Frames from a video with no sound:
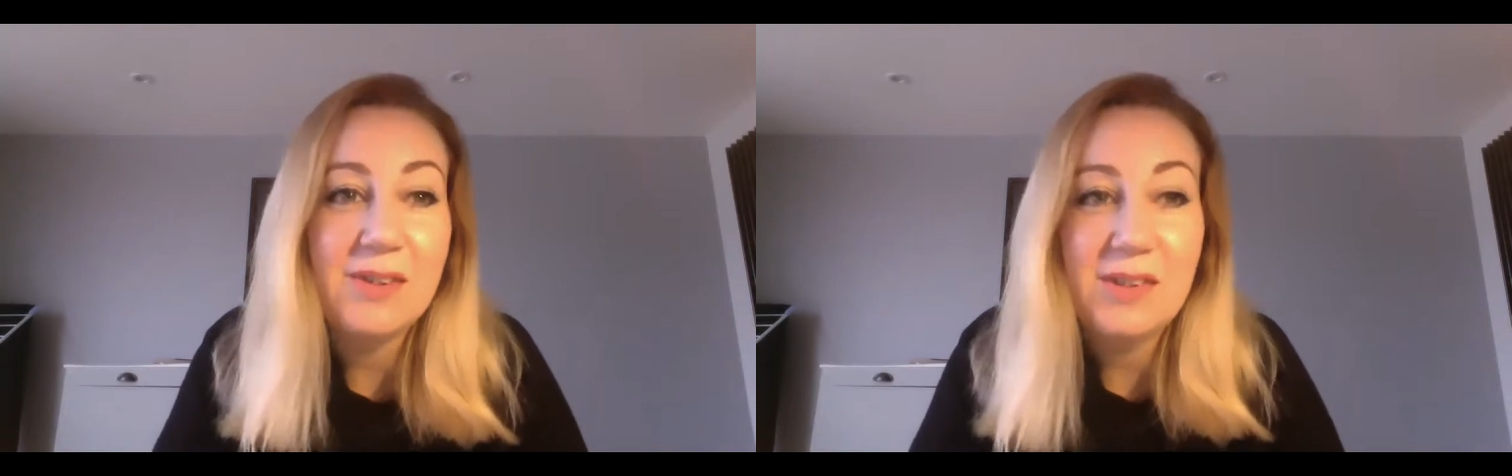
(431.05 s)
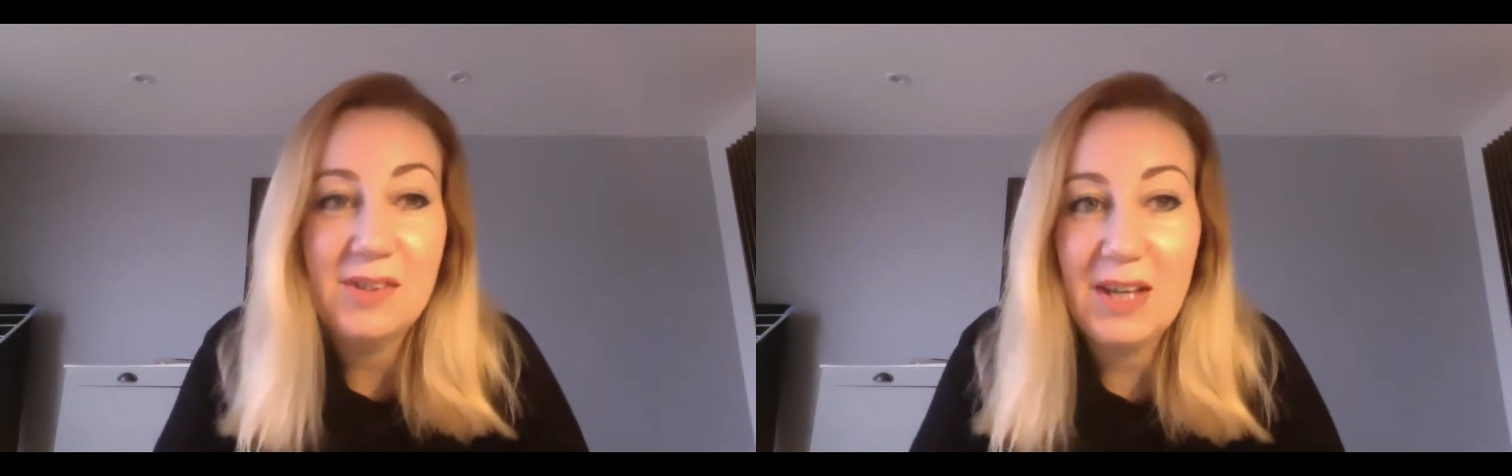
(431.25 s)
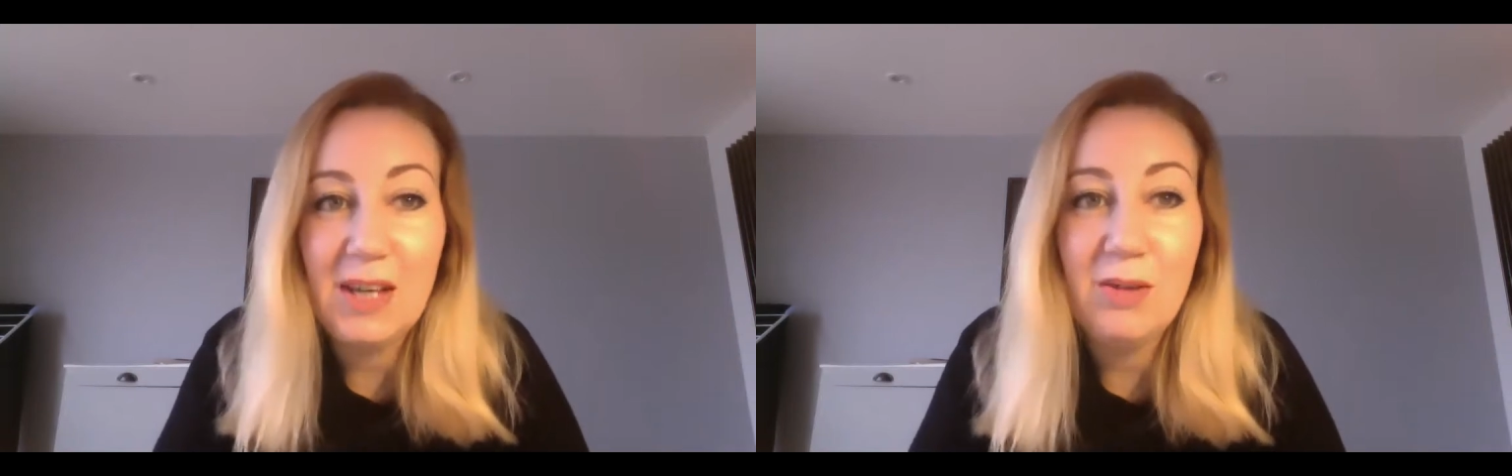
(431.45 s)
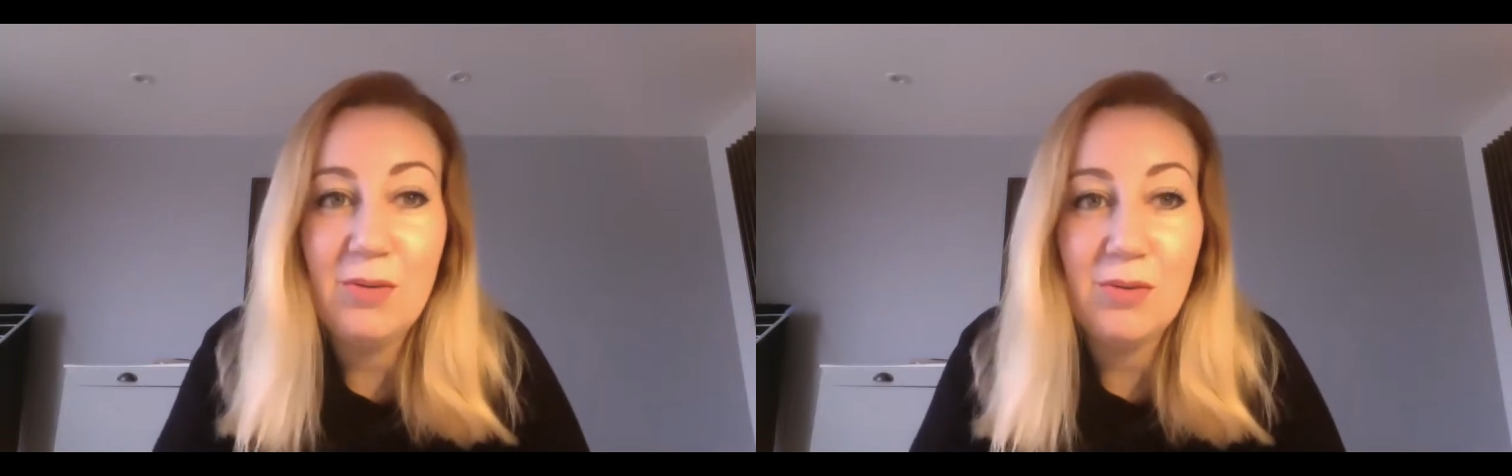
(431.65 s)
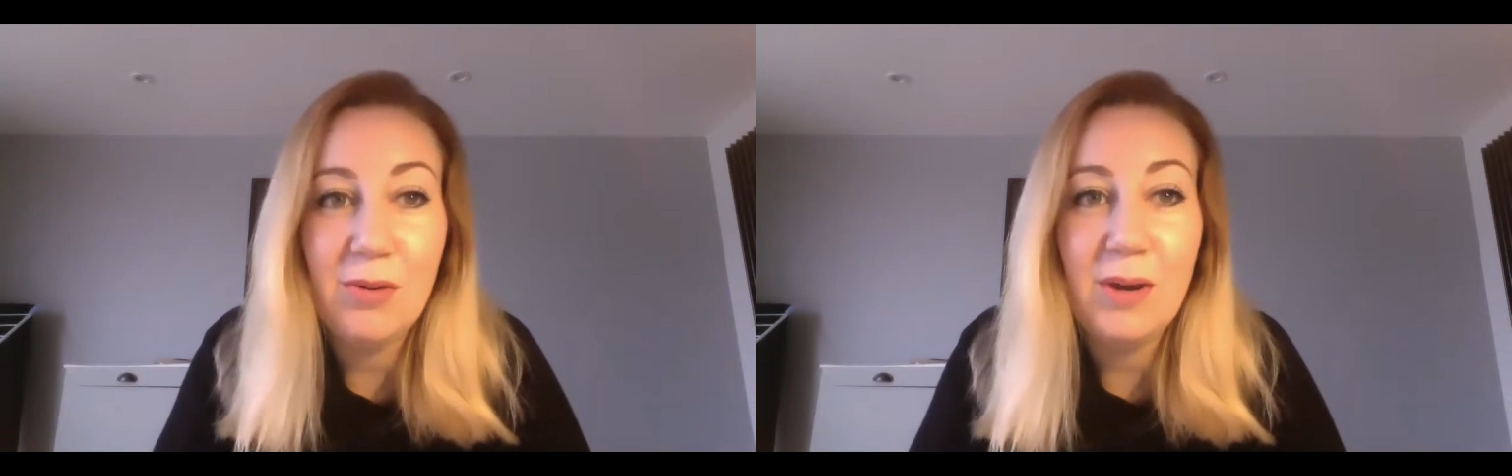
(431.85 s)
to take you
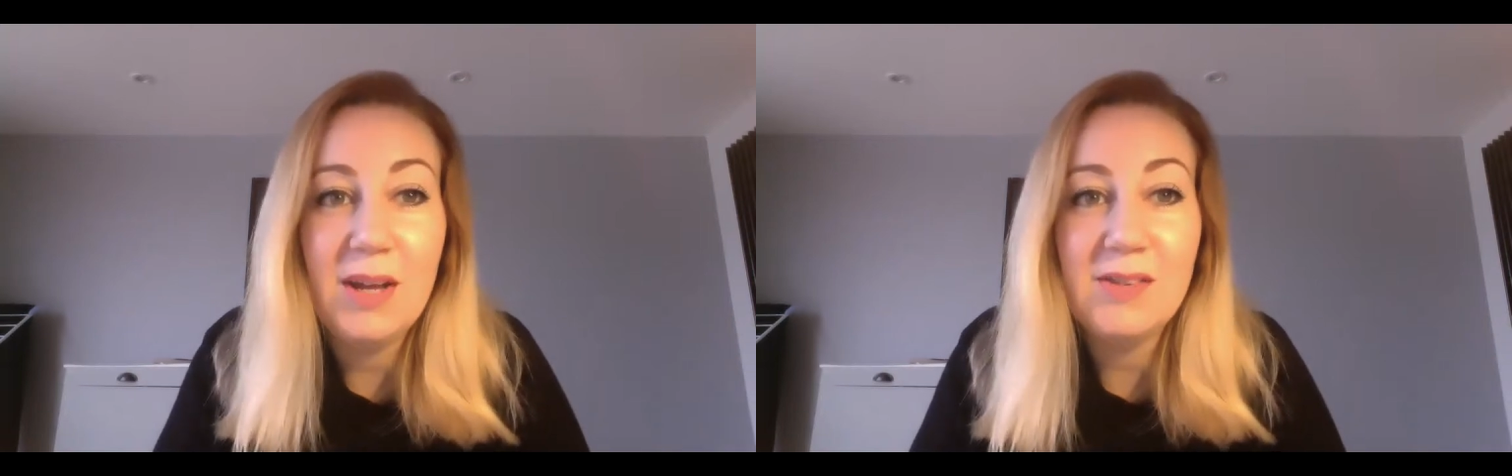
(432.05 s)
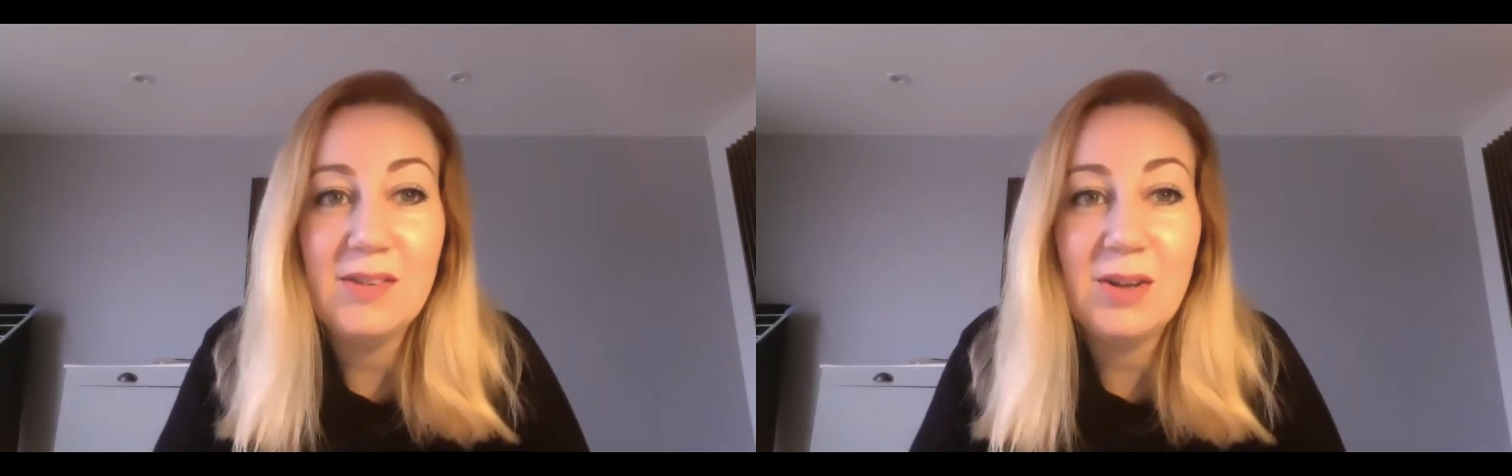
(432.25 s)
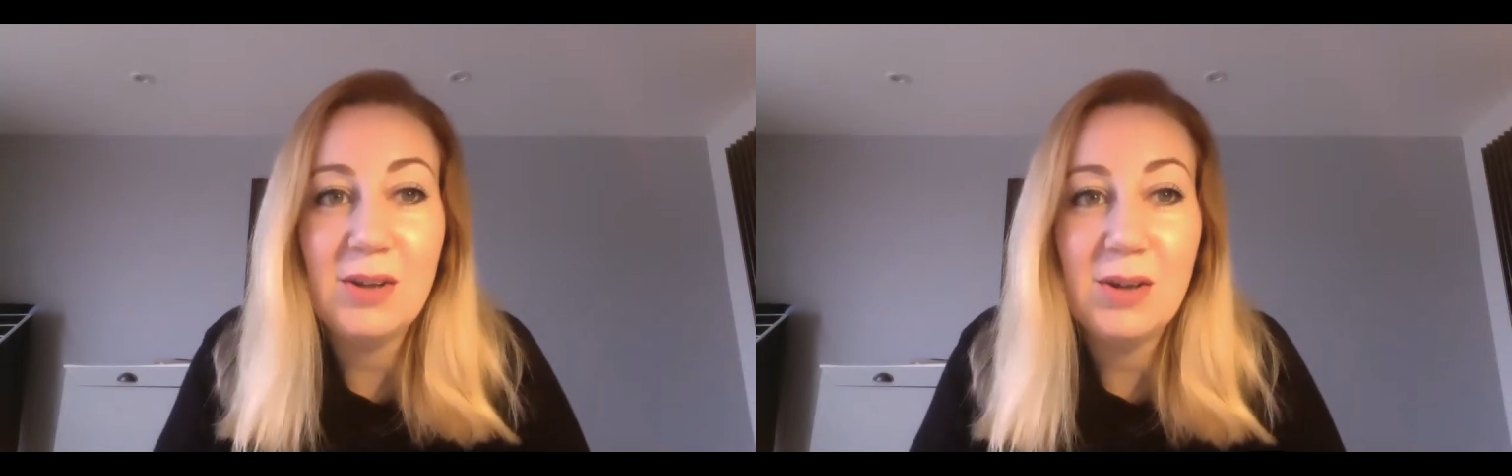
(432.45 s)
through is to